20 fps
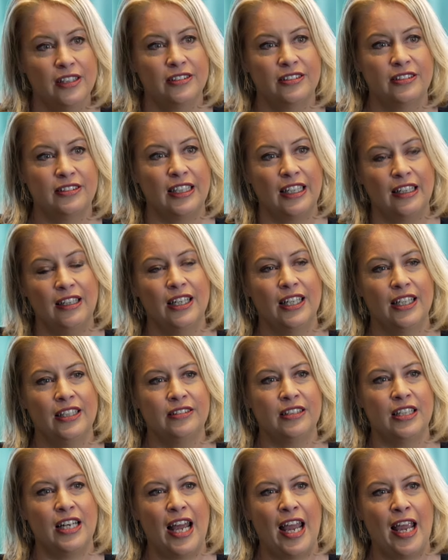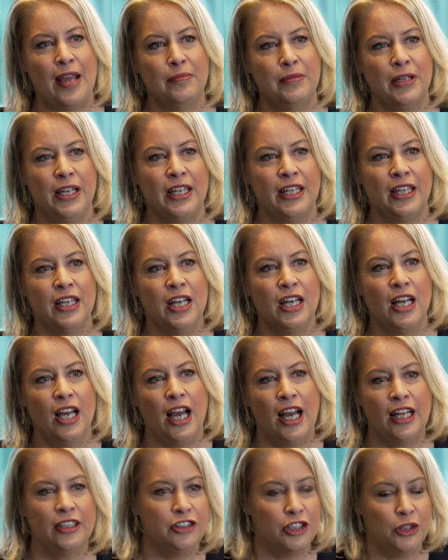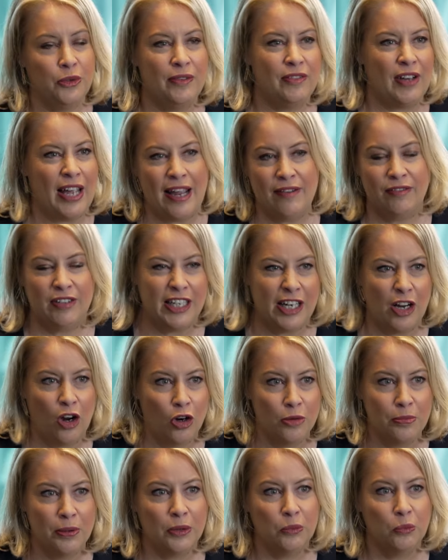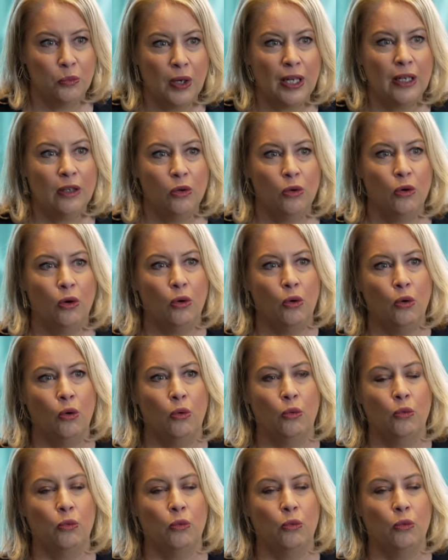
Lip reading: still isn't happening. Do you ever have any hope it will, or